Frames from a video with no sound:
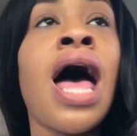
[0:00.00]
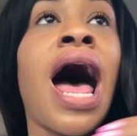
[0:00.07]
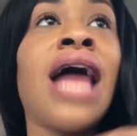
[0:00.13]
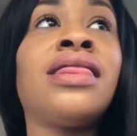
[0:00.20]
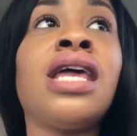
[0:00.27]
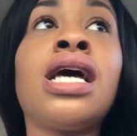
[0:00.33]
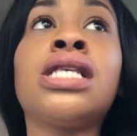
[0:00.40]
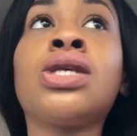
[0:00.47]
I
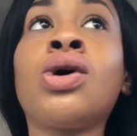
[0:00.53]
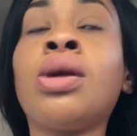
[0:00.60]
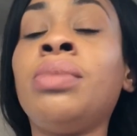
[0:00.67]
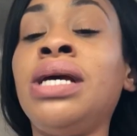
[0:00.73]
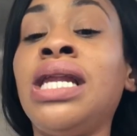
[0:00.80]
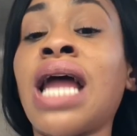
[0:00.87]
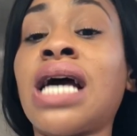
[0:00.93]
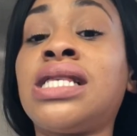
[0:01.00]
think it's going to
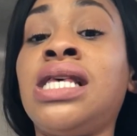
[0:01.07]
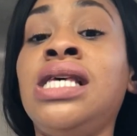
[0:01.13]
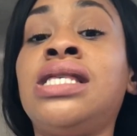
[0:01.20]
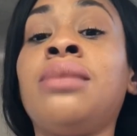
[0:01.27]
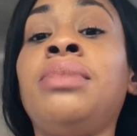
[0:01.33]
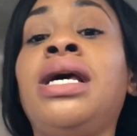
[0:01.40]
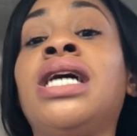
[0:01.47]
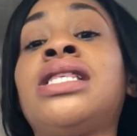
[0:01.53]
be next
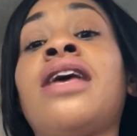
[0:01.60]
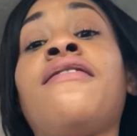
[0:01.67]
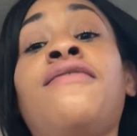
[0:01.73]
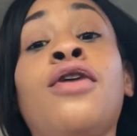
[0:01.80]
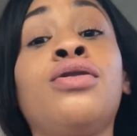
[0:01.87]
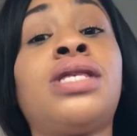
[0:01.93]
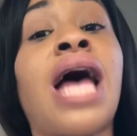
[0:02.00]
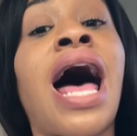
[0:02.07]
season, because at
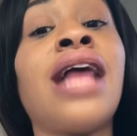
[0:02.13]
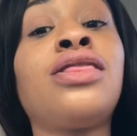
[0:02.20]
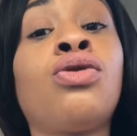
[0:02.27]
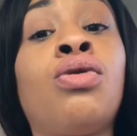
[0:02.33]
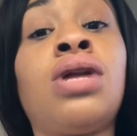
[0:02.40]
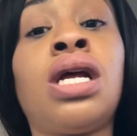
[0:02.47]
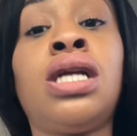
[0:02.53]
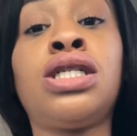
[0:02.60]
first I
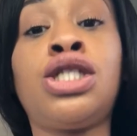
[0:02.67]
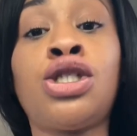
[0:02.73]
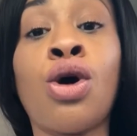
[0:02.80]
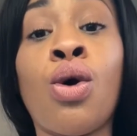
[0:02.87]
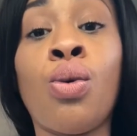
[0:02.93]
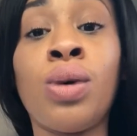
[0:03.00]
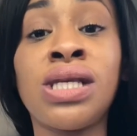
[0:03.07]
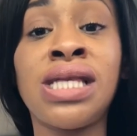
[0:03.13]
thought that the
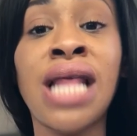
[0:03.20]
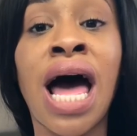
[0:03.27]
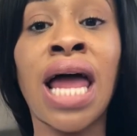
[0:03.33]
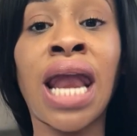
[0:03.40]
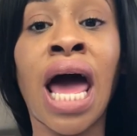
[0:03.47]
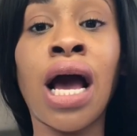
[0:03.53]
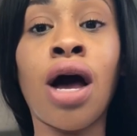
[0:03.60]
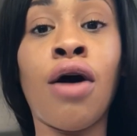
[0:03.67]
show was
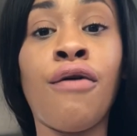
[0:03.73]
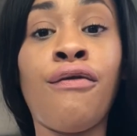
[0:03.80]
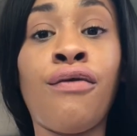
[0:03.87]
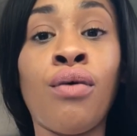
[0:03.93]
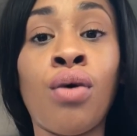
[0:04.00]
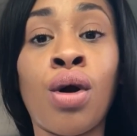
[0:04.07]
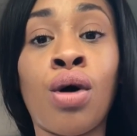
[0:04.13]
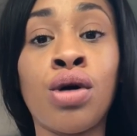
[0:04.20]
not like a
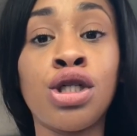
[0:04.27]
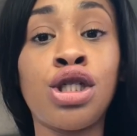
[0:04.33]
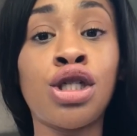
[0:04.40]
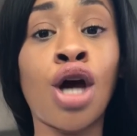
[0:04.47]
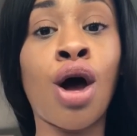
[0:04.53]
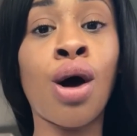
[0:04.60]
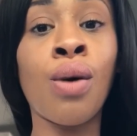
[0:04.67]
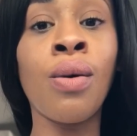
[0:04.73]
full-on
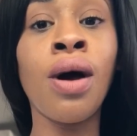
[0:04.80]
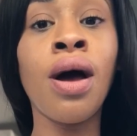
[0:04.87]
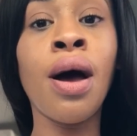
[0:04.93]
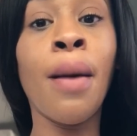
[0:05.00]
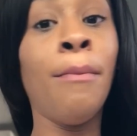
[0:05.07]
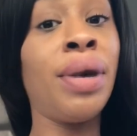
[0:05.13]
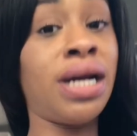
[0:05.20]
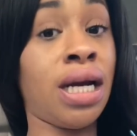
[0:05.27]
show,
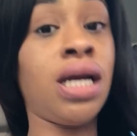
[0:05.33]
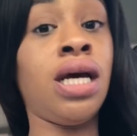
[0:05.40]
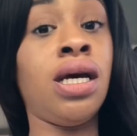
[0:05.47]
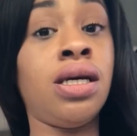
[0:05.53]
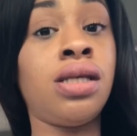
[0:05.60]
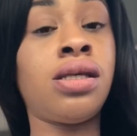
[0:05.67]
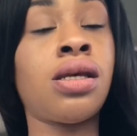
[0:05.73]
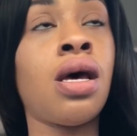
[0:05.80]
but it
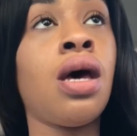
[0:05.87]
is.